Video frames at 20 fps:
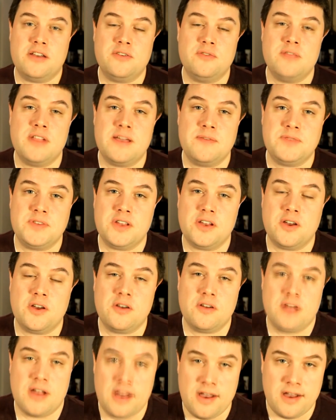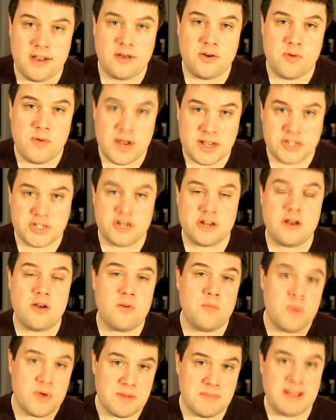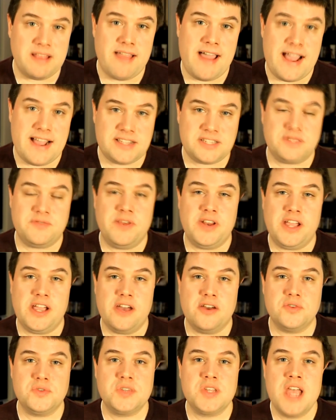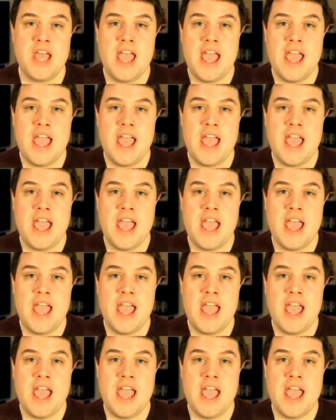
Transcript: who left a question on one of my last videos,